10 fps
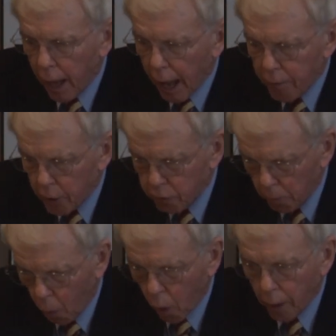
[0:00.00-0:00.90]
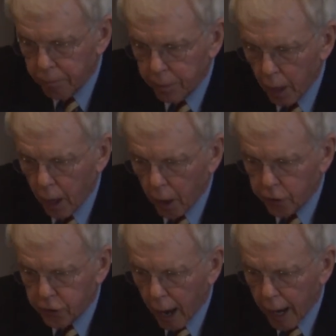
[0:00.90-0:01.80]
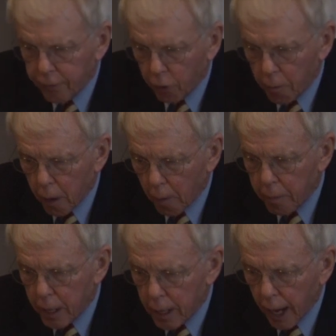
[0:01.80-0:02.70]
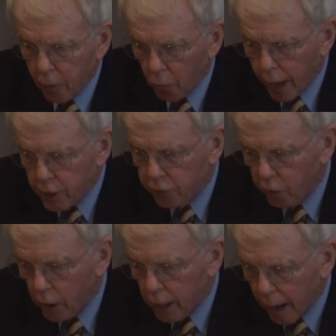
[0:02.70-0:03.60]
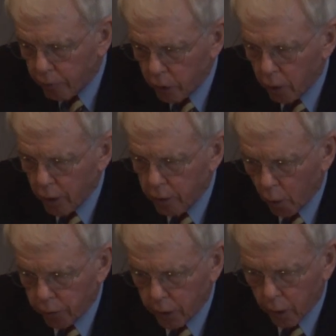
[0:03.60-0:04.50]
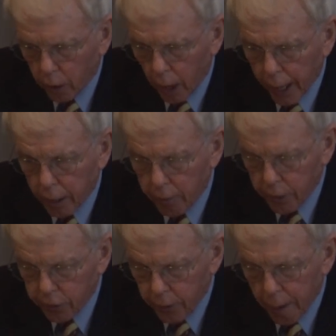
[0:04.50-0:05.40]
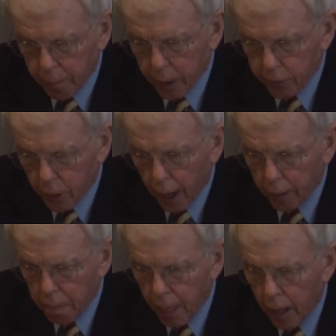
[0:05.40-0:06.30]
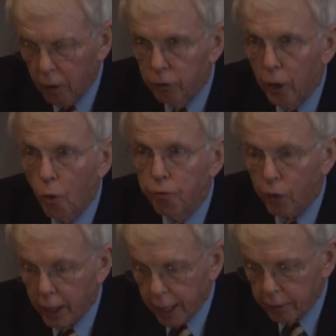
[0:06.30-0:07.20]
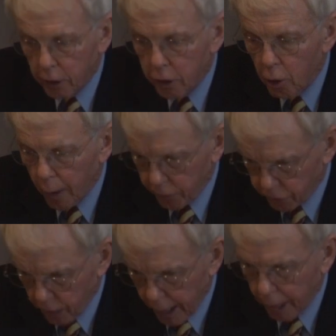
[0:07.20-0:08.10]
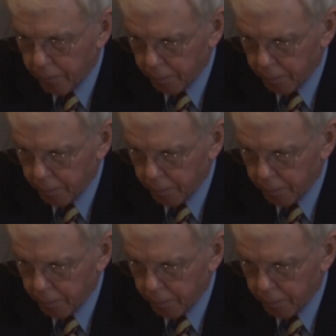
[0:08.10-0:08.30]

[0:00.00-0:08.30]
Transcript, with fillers: And there's more. Aside from there being a race for governor in North Carolina that's nip and tuck, don't forget the U.S. Senate.